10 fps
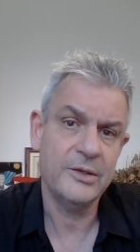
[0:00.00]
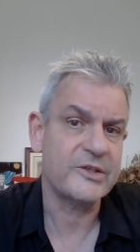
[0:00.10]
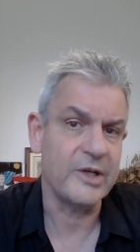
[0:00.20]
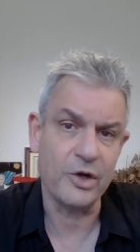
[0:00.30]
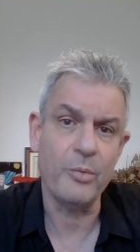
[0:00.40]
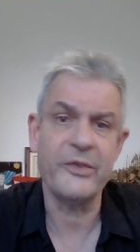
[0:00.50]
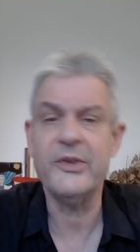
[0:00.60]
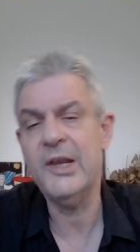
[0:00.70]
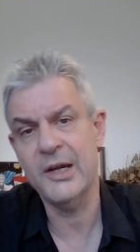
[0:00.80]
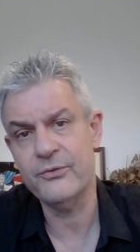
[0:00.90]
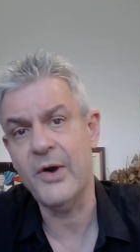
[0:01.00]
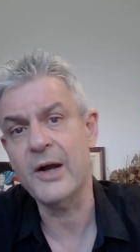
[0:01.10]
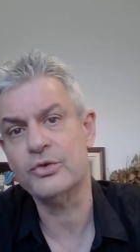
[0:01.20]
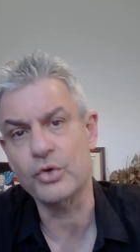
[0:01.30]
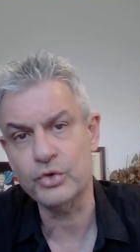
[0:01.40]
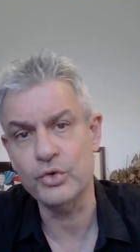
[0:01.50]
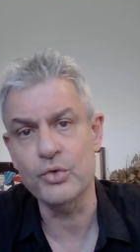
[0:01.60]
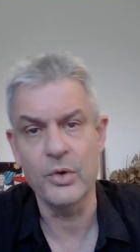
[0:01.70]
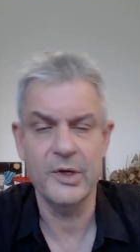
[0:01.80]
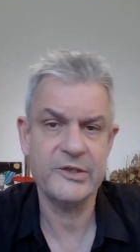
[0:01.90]
psychopathy and factor
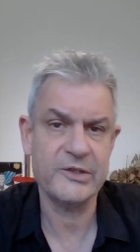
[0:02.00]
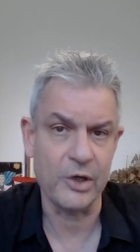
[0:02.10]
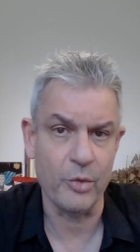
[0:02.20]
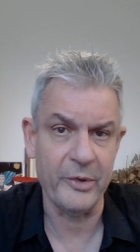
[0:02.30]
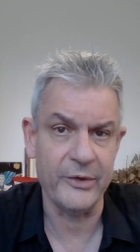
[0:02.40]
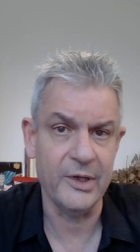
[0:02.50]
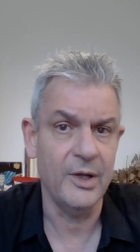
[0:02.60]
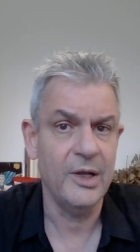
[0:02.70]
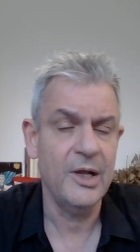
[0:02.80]
2 psychopathy.